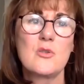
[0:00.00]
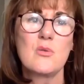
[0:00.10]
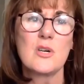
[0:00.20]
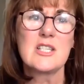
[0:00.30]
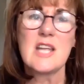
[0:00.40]

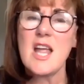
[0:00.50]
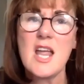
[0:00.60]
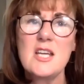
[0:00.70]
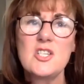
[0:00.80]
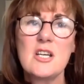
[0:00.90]
towards
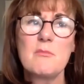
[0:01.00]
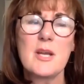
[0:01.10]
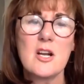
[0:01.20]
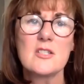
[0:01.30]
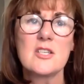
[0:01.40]
aging
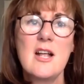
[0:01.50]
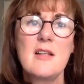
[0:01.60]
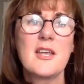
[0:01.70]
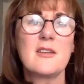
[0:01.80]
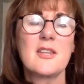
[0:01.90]
because
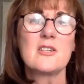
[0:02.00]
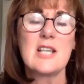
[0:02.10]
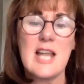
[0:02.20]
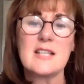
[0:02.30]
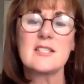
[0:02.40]
there's
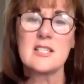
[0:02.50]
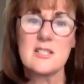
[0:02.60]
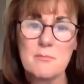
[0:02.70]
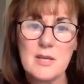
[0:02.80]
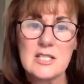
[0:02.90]
less
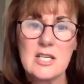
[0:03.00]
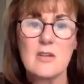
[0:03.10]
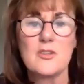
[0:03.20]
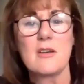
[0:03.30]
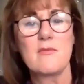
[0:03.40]
disability, or
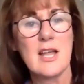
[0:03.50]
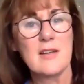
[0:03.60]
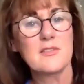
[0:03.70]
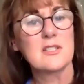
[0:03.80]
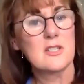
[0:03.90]
they have
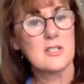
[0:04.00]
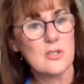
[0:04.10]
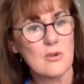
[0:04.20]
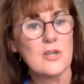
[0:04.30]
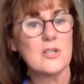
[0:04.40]
less
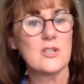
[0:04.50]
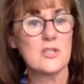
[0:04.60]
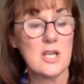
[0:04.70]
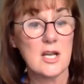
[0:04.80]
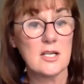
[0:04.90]
disorders or
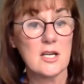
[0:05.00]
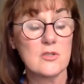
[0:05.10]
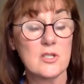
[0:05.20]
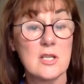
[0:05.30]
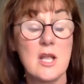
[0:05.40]

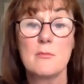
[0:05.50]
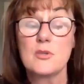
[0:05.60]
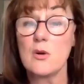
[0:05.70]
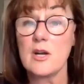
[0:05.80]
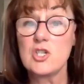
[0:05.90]
diagnosis.
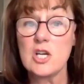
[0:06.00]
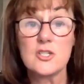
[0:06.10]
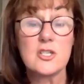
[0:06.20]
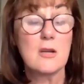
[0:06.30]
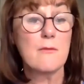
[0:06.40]
So
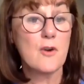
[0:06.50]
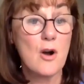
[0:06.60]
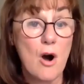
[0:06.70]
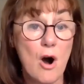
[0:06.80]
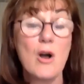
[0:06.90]
adjusting
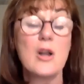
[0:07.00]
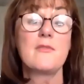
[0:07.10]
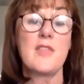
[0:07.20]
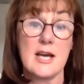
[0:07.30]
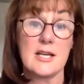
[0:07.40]
for all
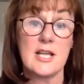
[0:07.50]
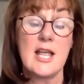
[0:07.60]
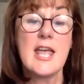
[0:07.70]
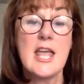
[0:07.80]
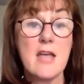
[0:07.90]
of that,
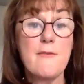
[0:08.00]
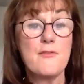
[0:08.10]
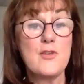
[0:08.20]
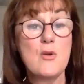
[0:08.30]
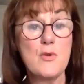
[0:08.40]
if
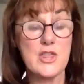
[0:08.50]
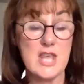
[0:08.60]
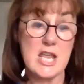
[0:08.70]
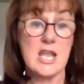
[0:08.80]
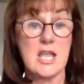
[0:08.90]
you
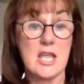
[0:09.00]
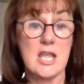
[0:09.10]
think